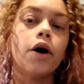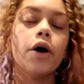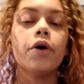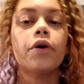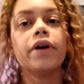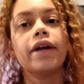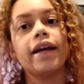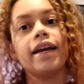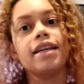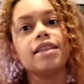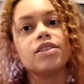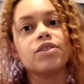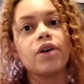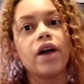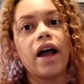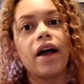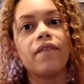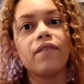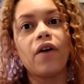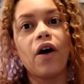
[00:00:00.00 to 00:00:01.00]
Okay, so
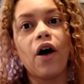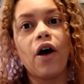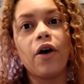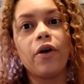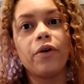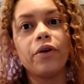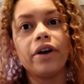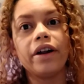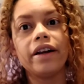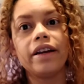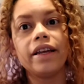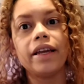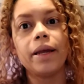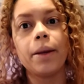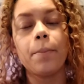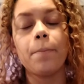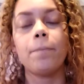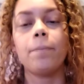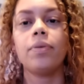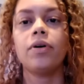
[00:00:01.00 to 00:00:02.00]
I've already
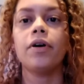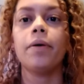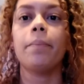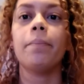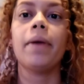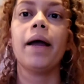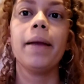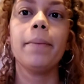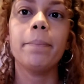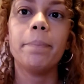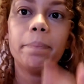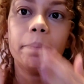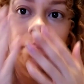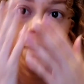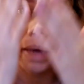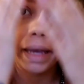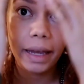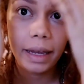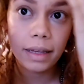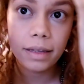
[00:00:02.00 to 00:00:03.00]
put my
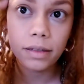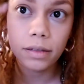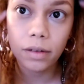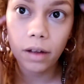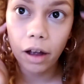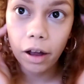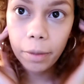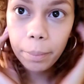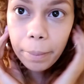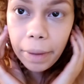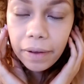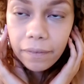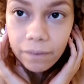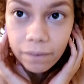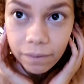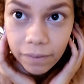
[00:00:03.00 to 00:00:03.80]
base on my